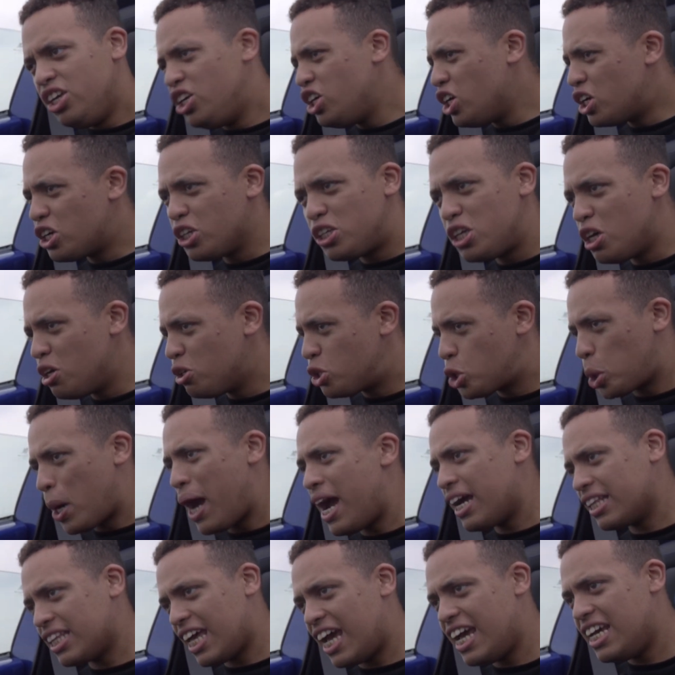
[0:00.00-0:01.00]
You could do
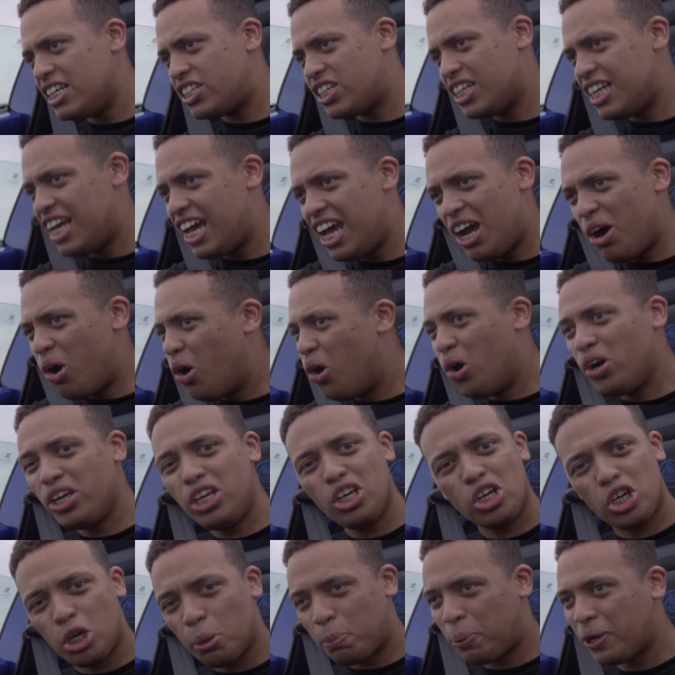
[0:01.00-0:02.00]
track days in it, or
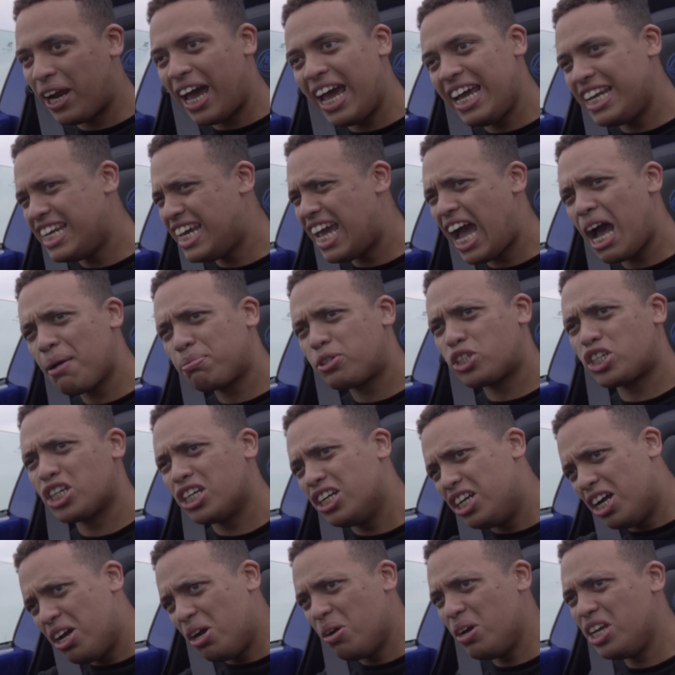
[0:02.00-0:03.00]
you could play the
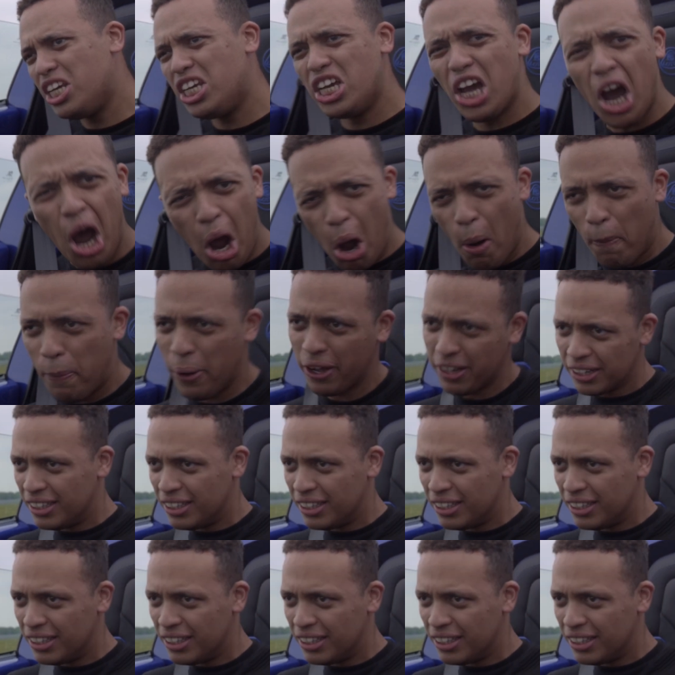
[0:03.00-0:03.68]
absolute yob.